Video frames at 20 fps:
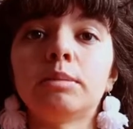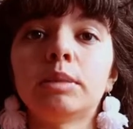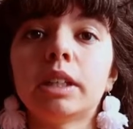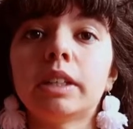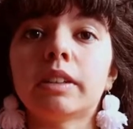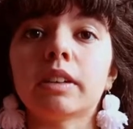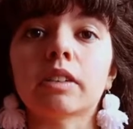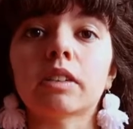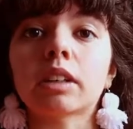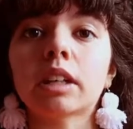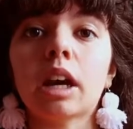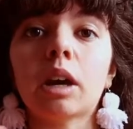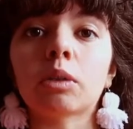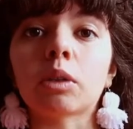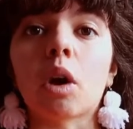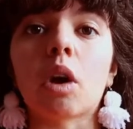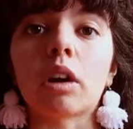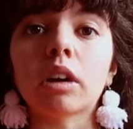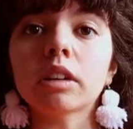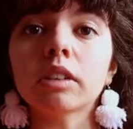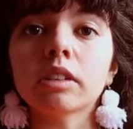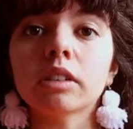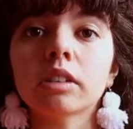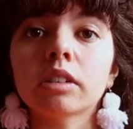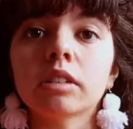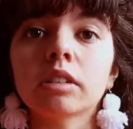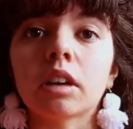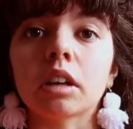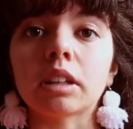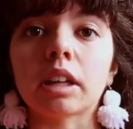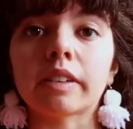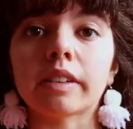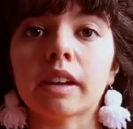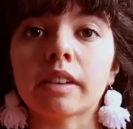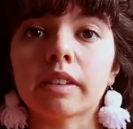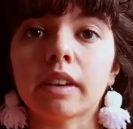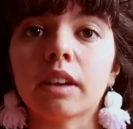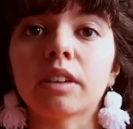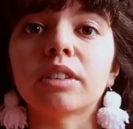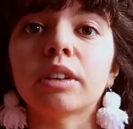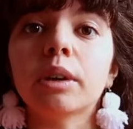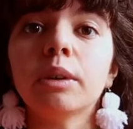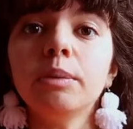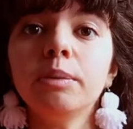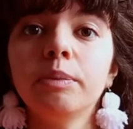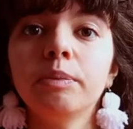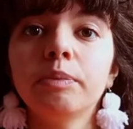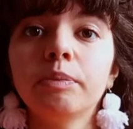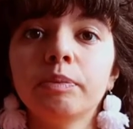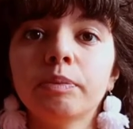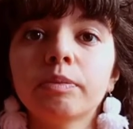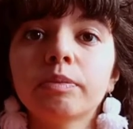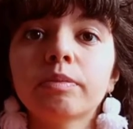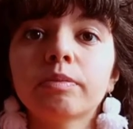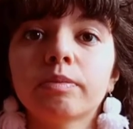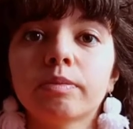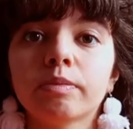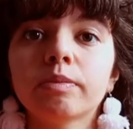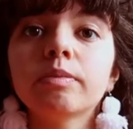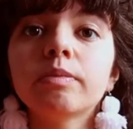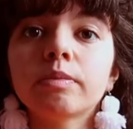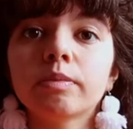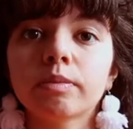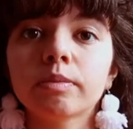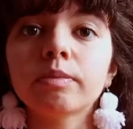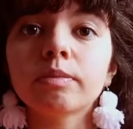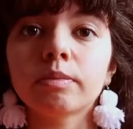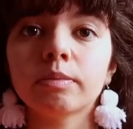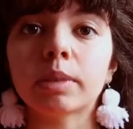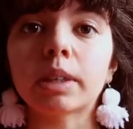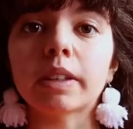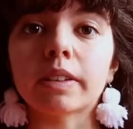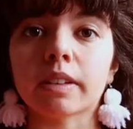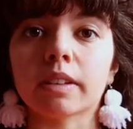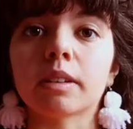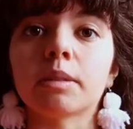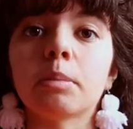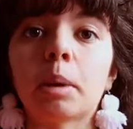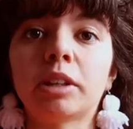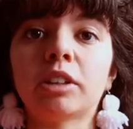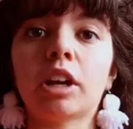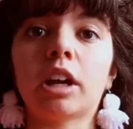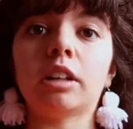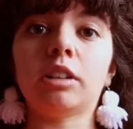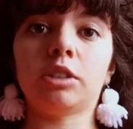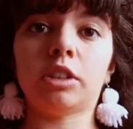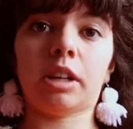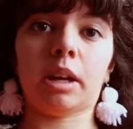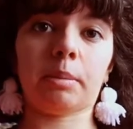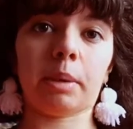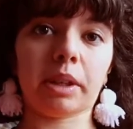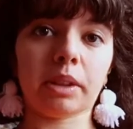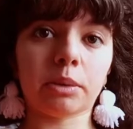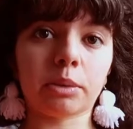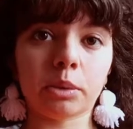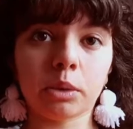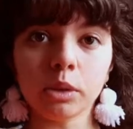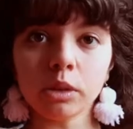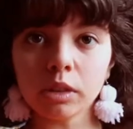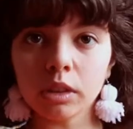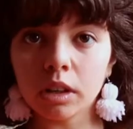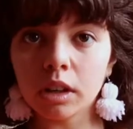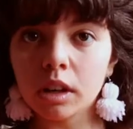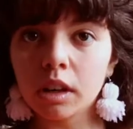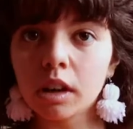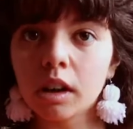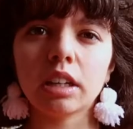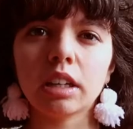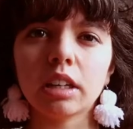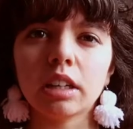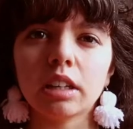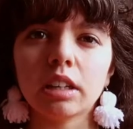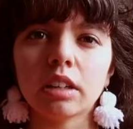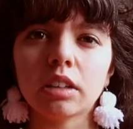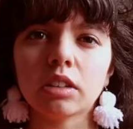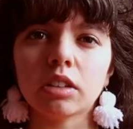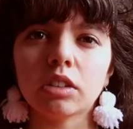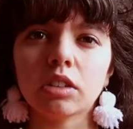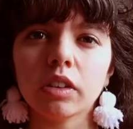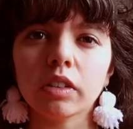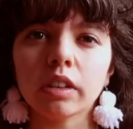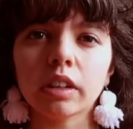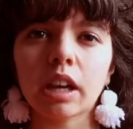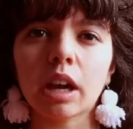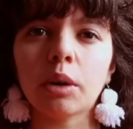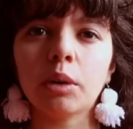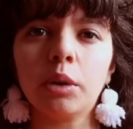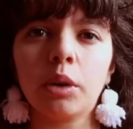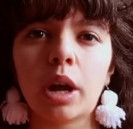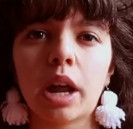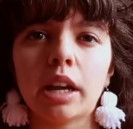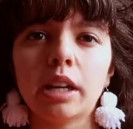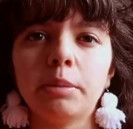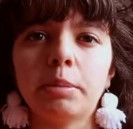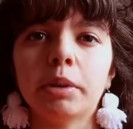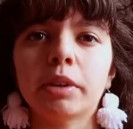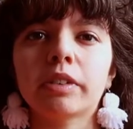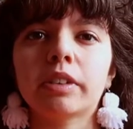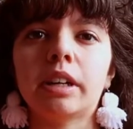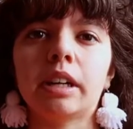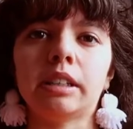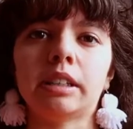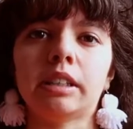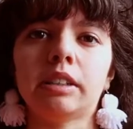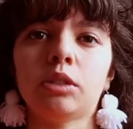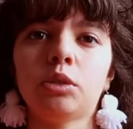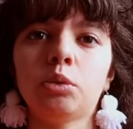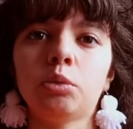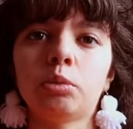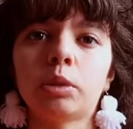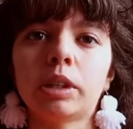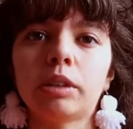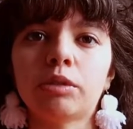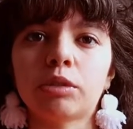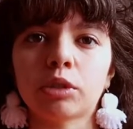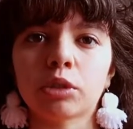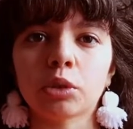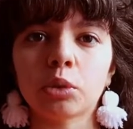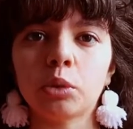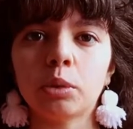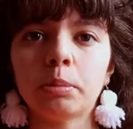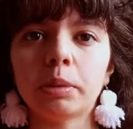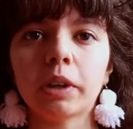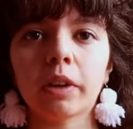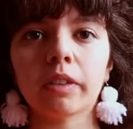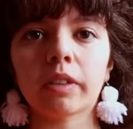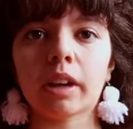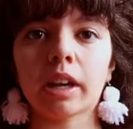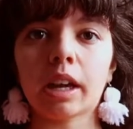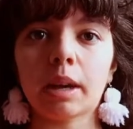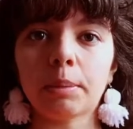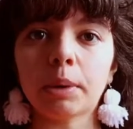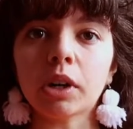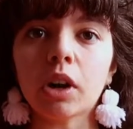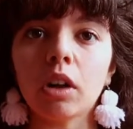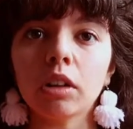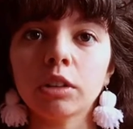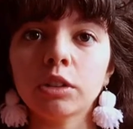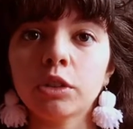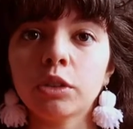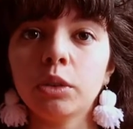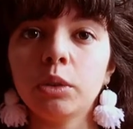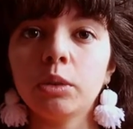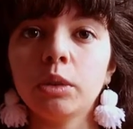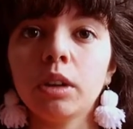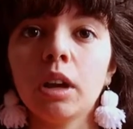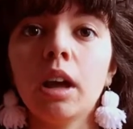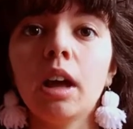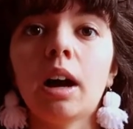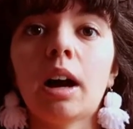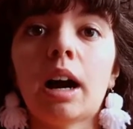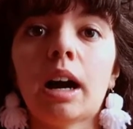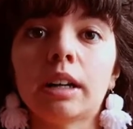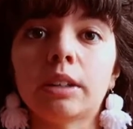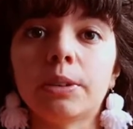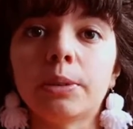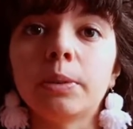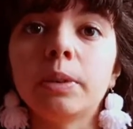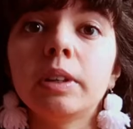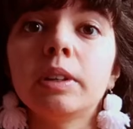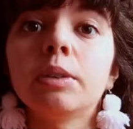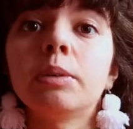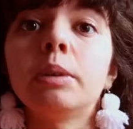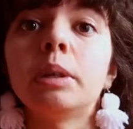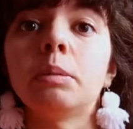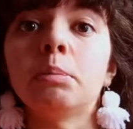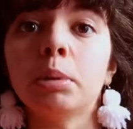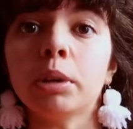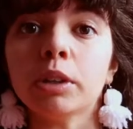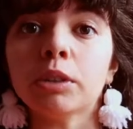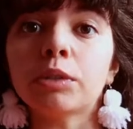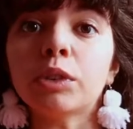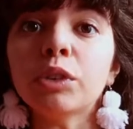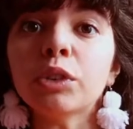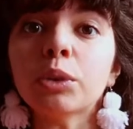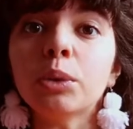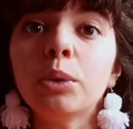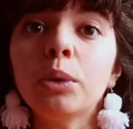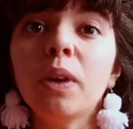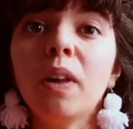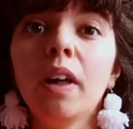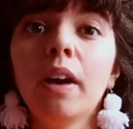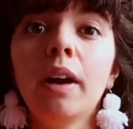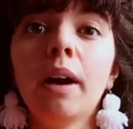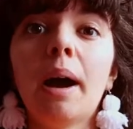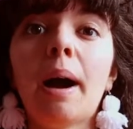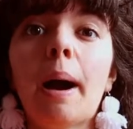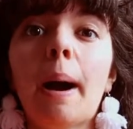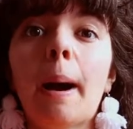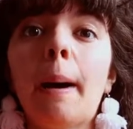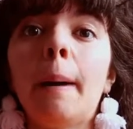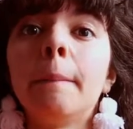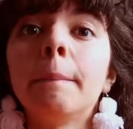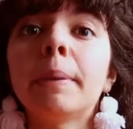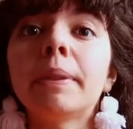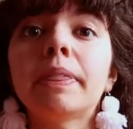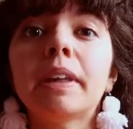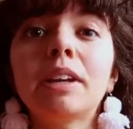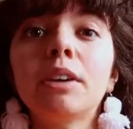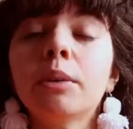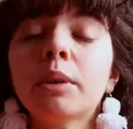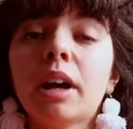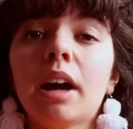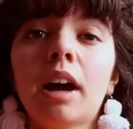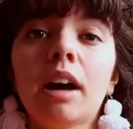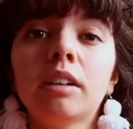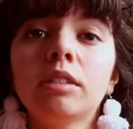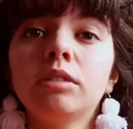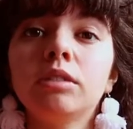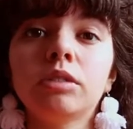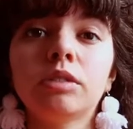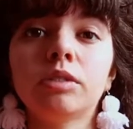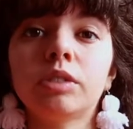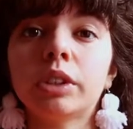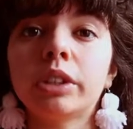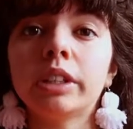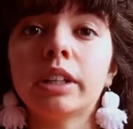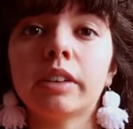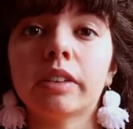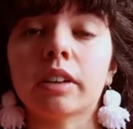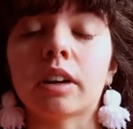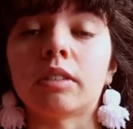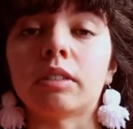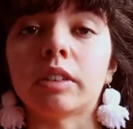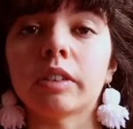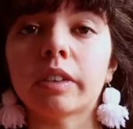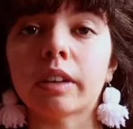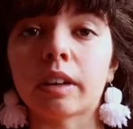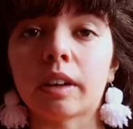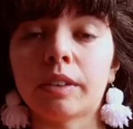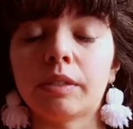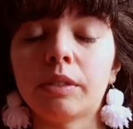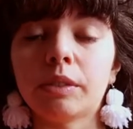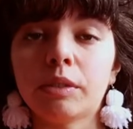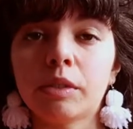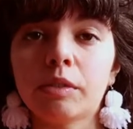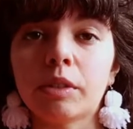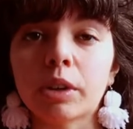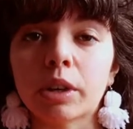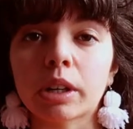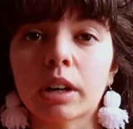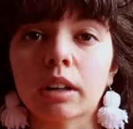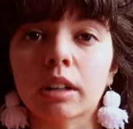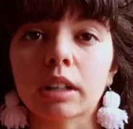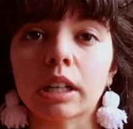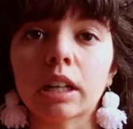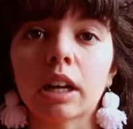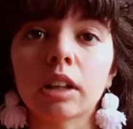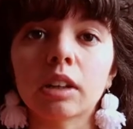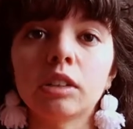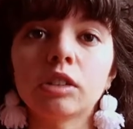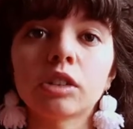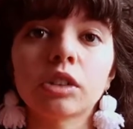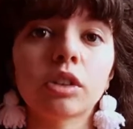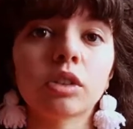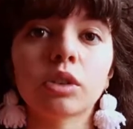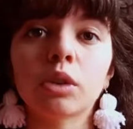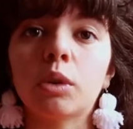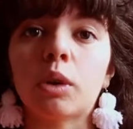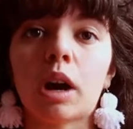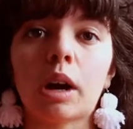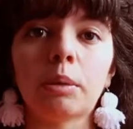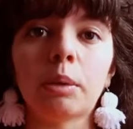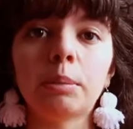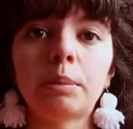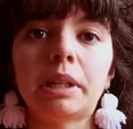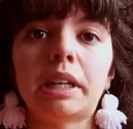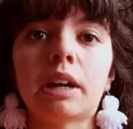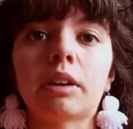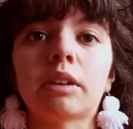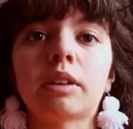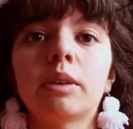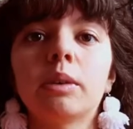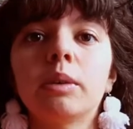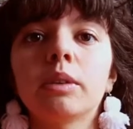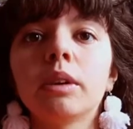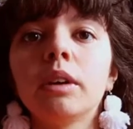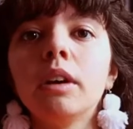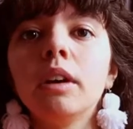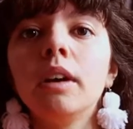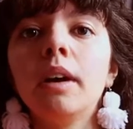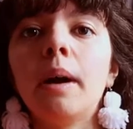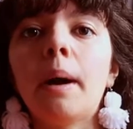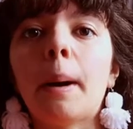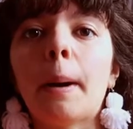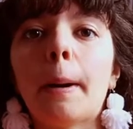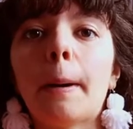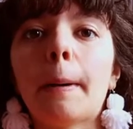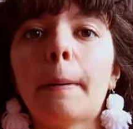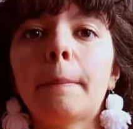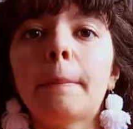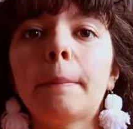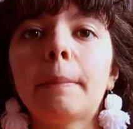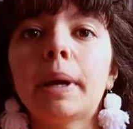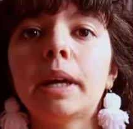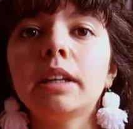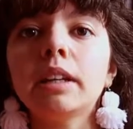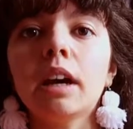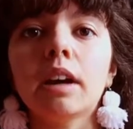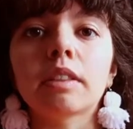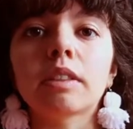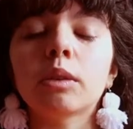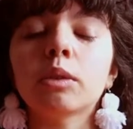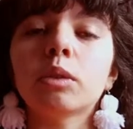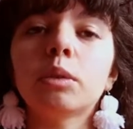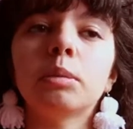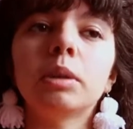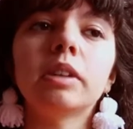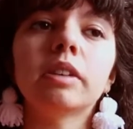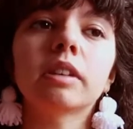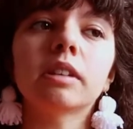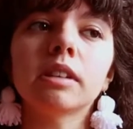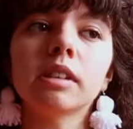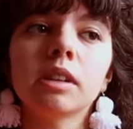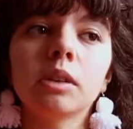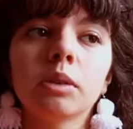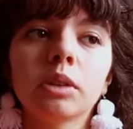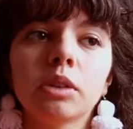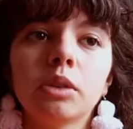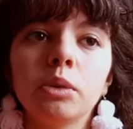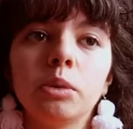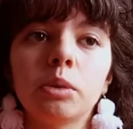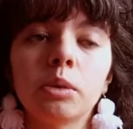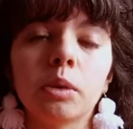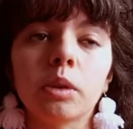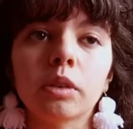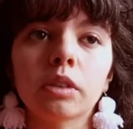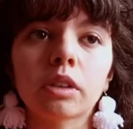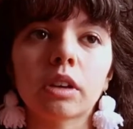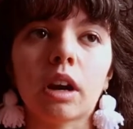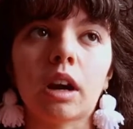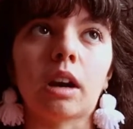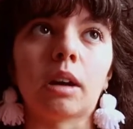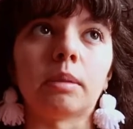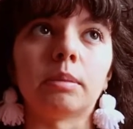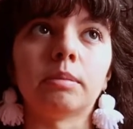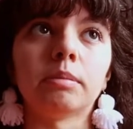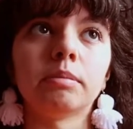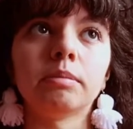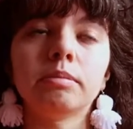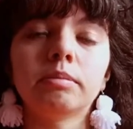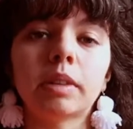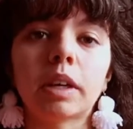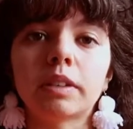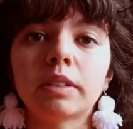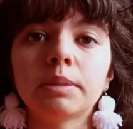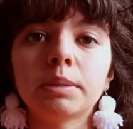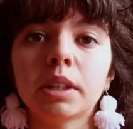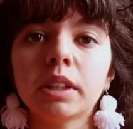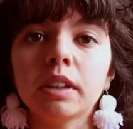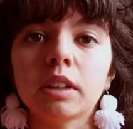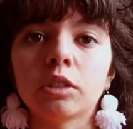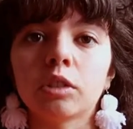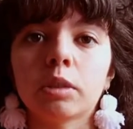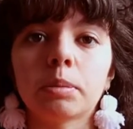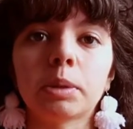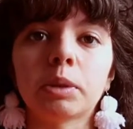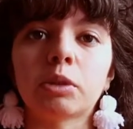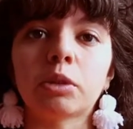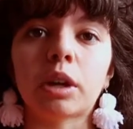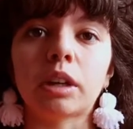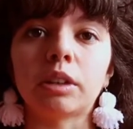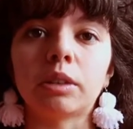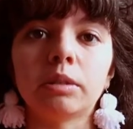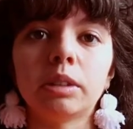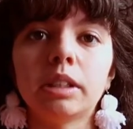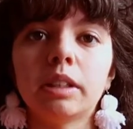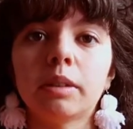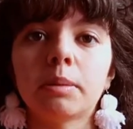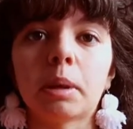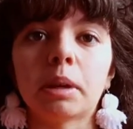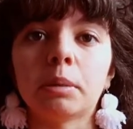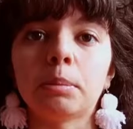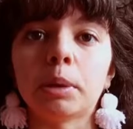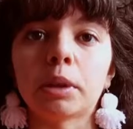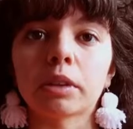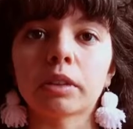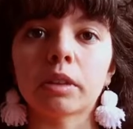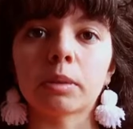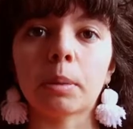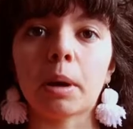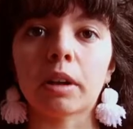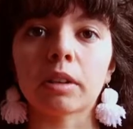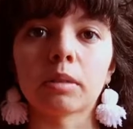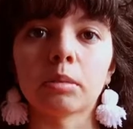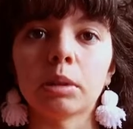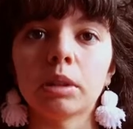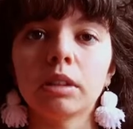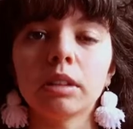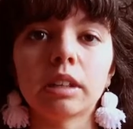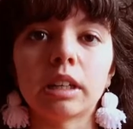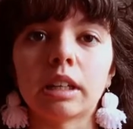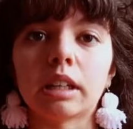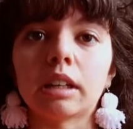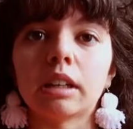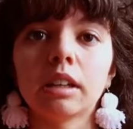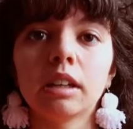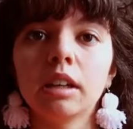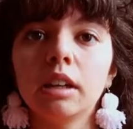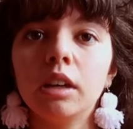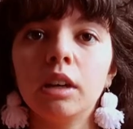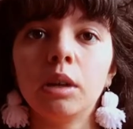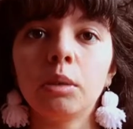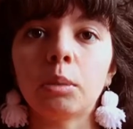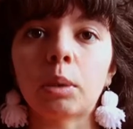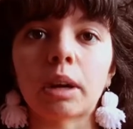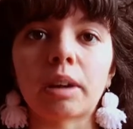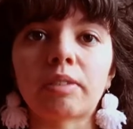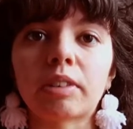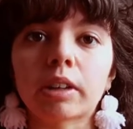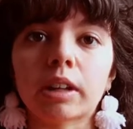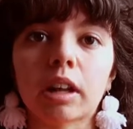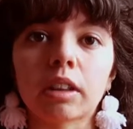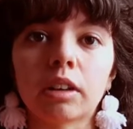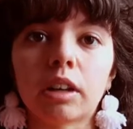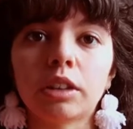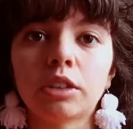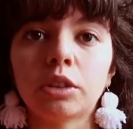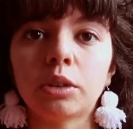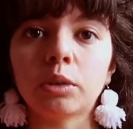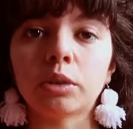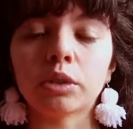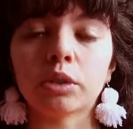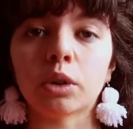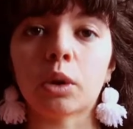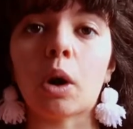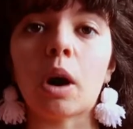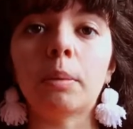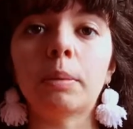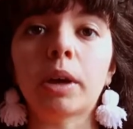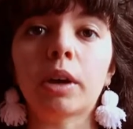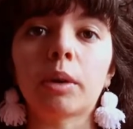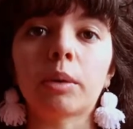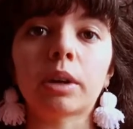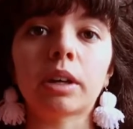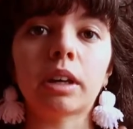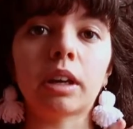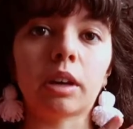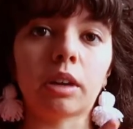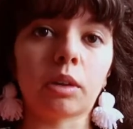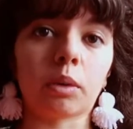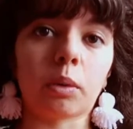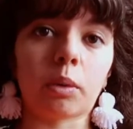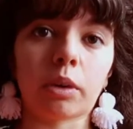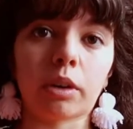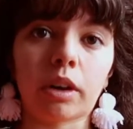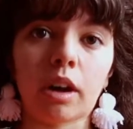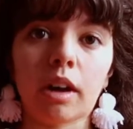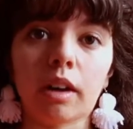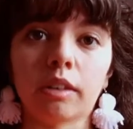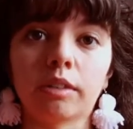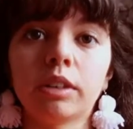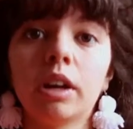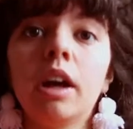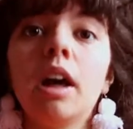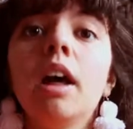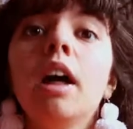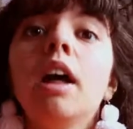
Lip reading: it doesn't count arcs unless I say so, because this is my challenge and I make the rules. It doesn't count any books that I need to read for school because I am a college student. I do need to read books for school, but they don't have very nice covers. They have very ugly colors, so I won't be counting those. And yeah, those are basically the only two rules. Every month I'll just be trying to read as many books as possible in whatever color I choose. So I'll be going in order of